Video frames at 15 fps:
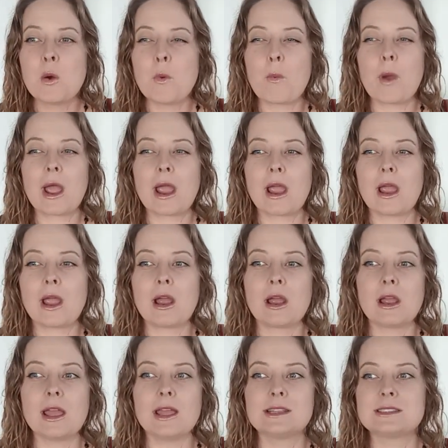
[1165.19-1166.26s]

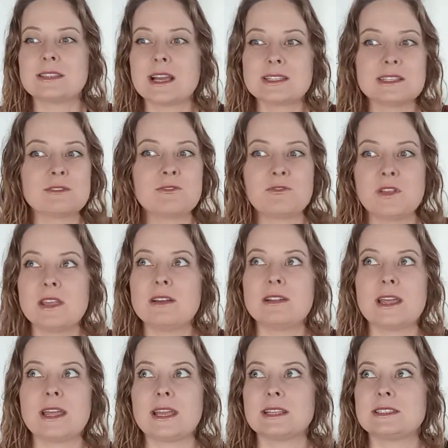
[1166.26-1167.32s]
where it doesn't
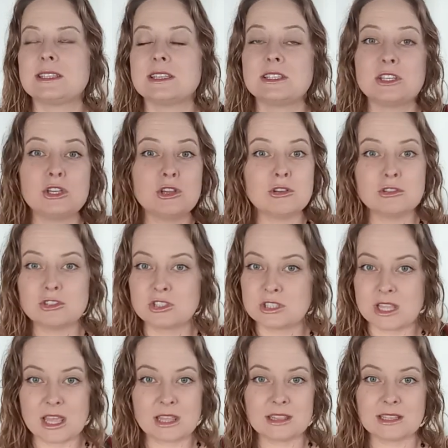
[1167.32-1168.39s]
feel like it's this huge
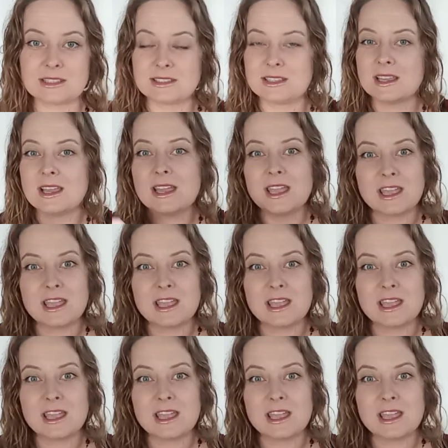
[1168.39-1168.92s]
thing that's